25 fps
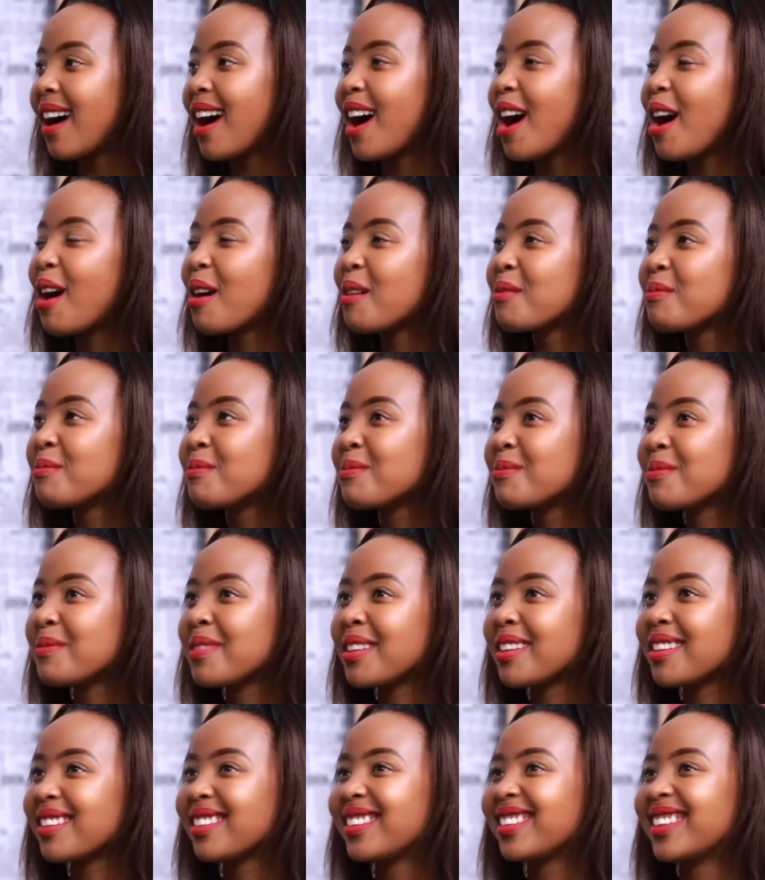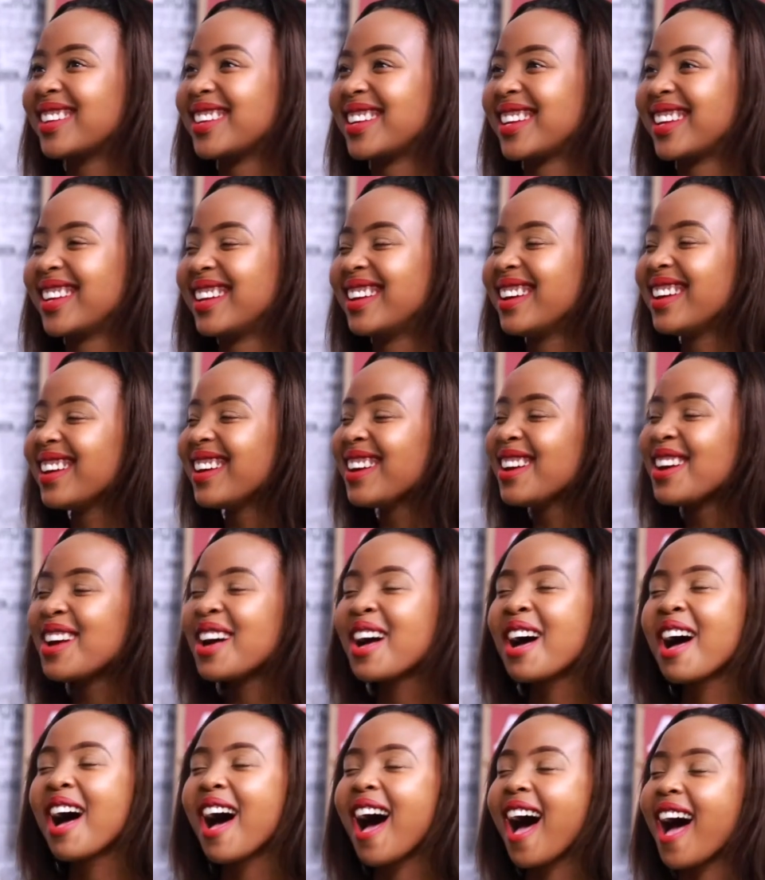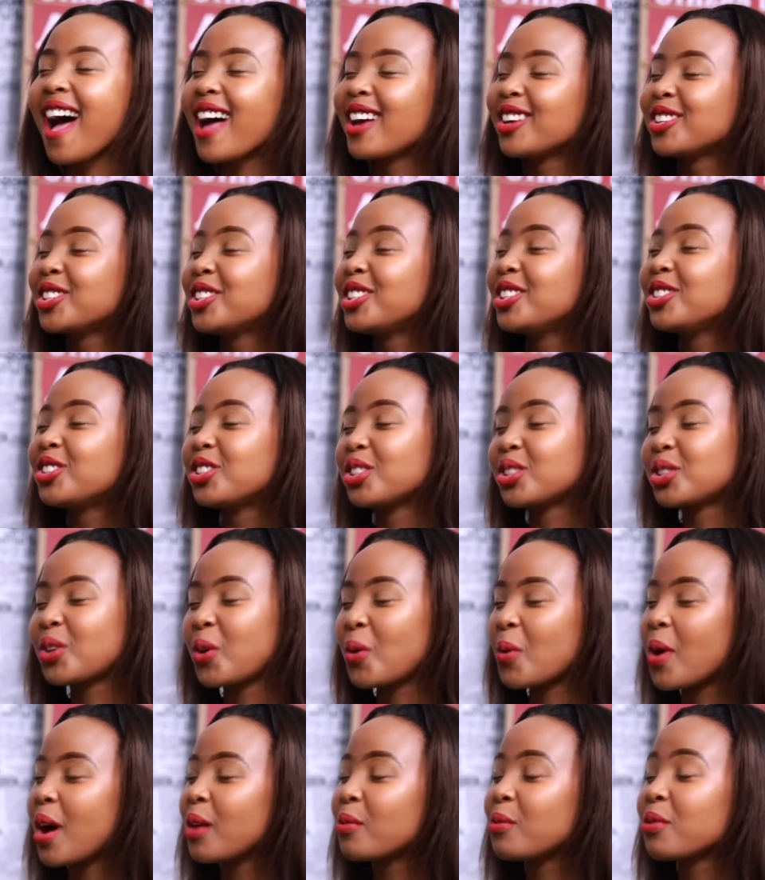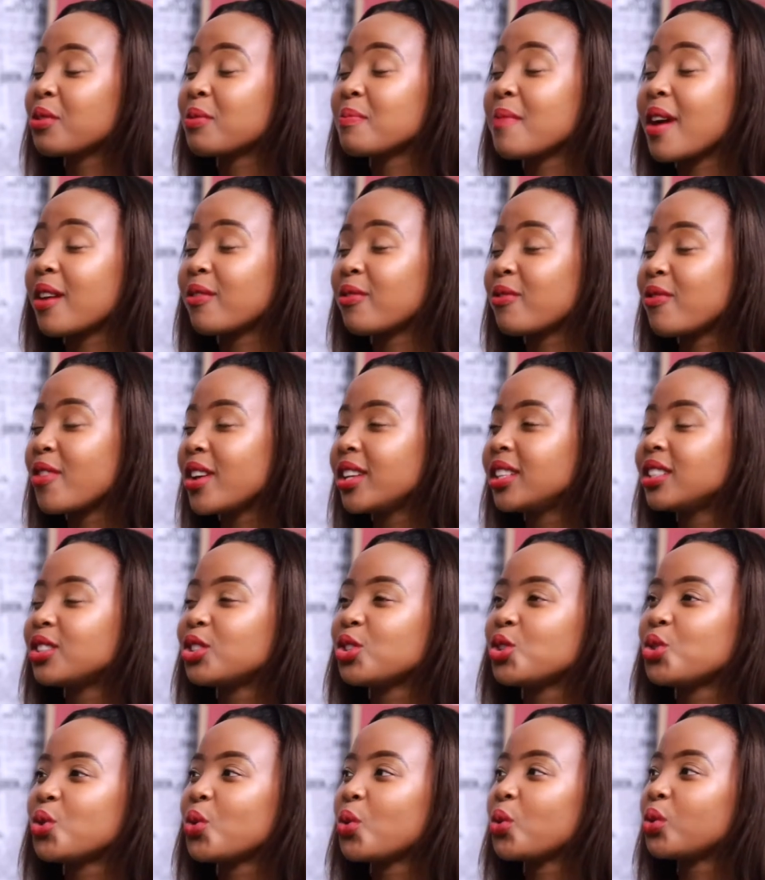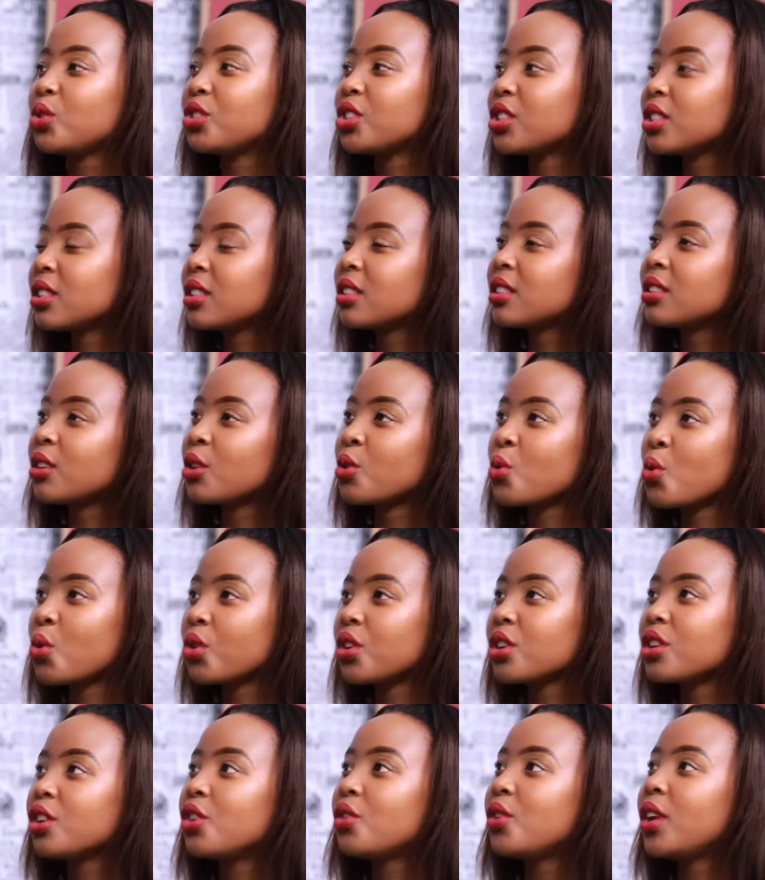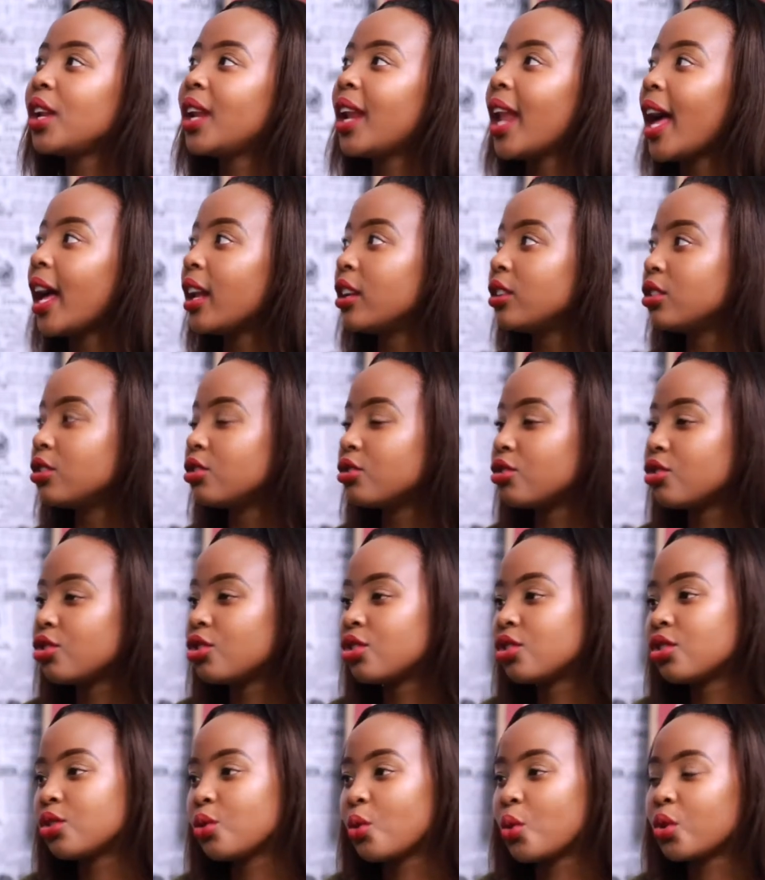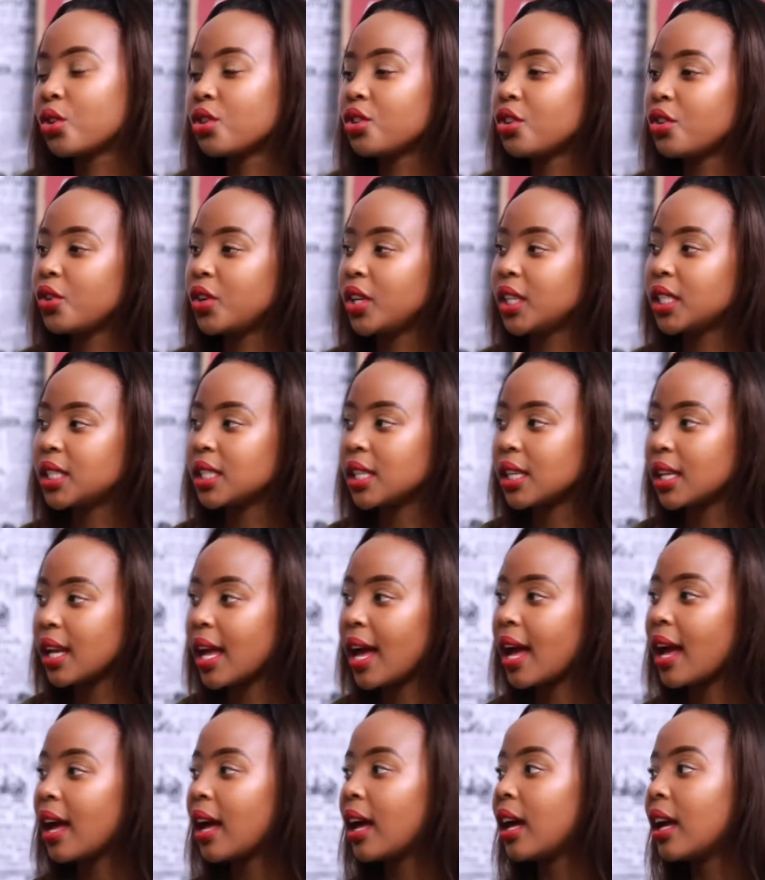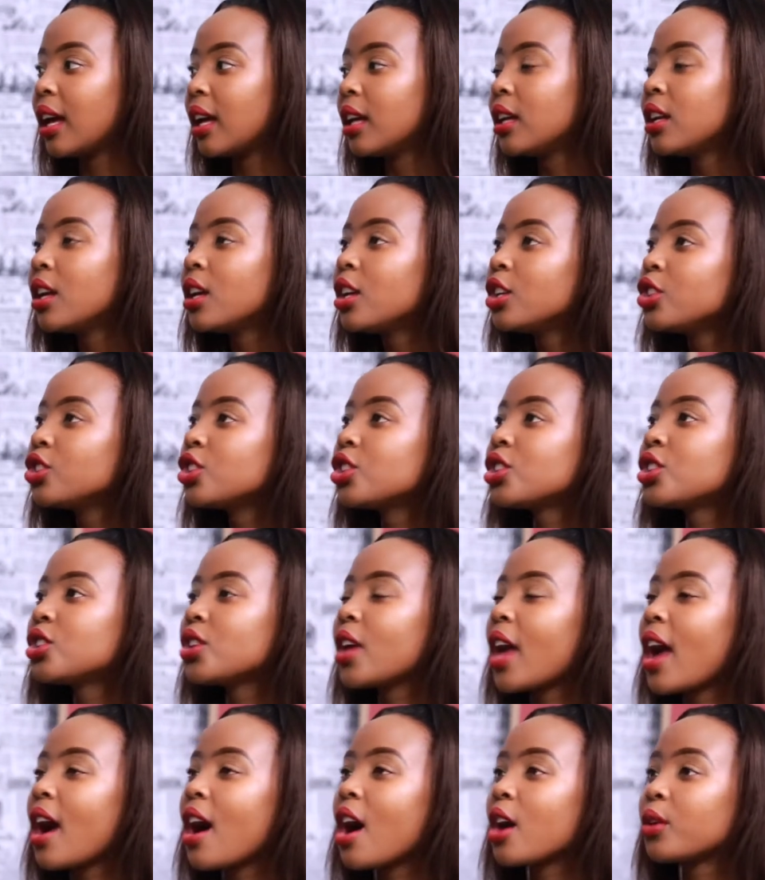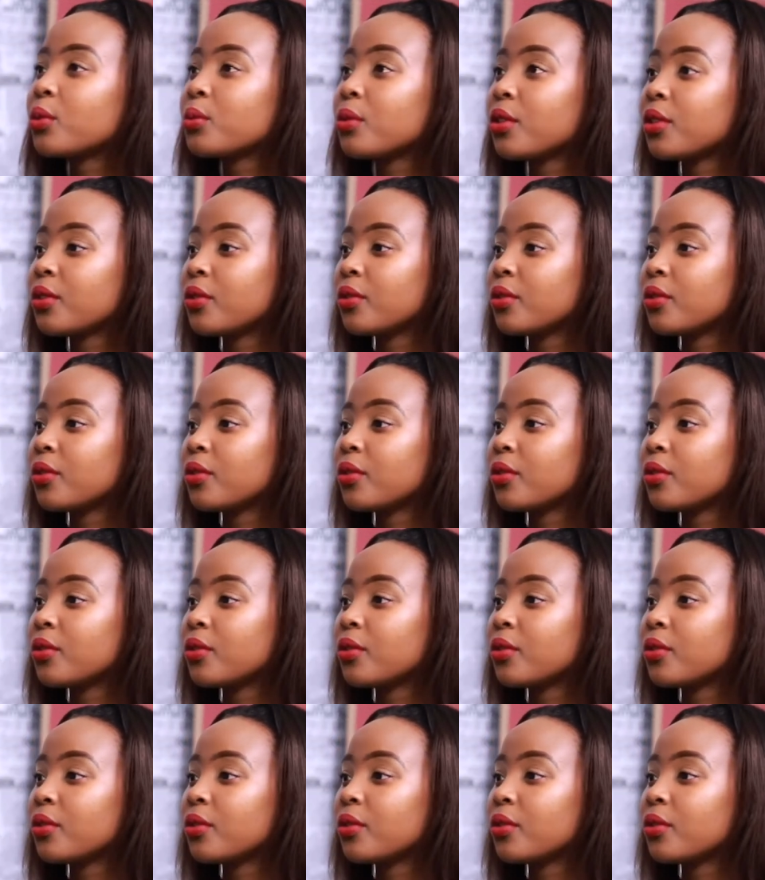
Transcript: I actually just go out with my friends, you know, just an ordinary lunch, ordinary dinner, just to hang out with friends.